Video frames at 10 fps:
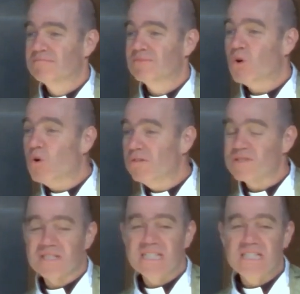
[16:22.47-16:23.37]
All of
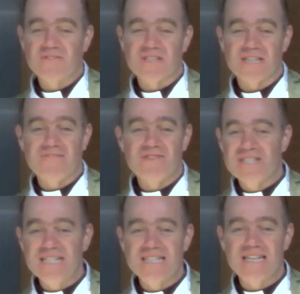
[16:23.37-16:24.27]
us, each of us, have the
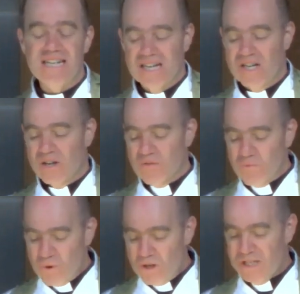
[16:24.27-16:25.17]
dignity of
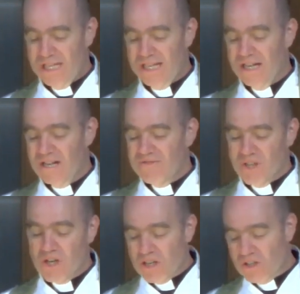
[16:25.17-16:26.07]
working for
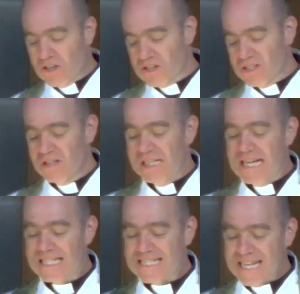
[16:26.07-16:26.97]
God. God has not only
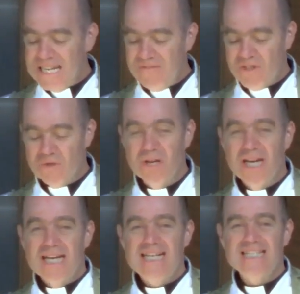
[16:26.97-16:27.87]
saved you,
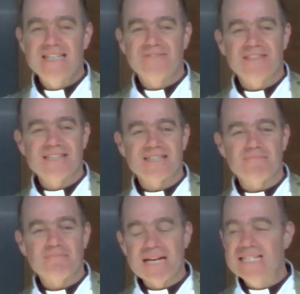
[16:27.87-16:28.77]
he's given this
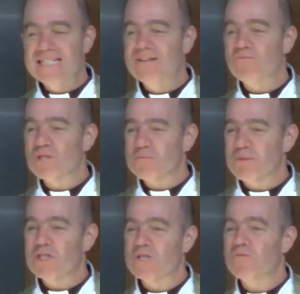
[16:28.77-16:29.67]
amazing,
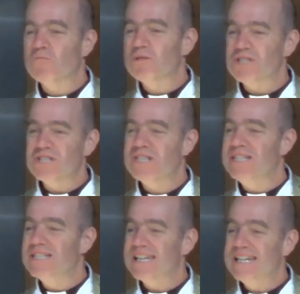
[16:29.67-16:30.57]
responsible position in
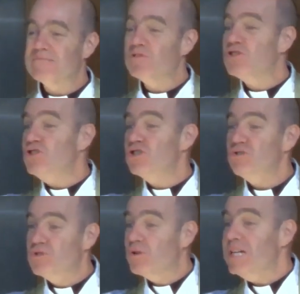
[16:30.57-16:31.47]
his kingdom to
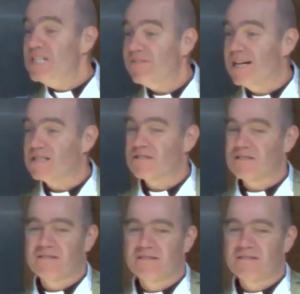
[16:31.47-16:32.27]
you, to each of us.